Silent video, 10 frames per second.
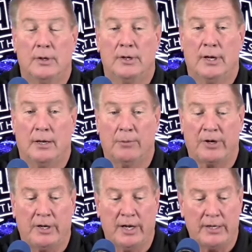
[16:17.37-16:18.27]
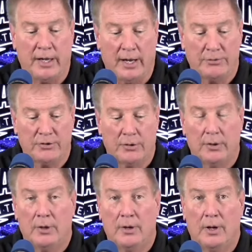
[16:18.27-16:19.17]
Monday night games.
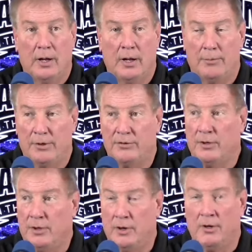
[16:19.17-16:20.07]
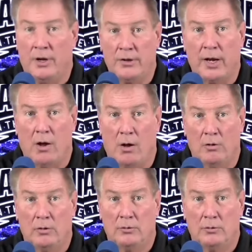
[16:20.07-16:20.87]
But here they go.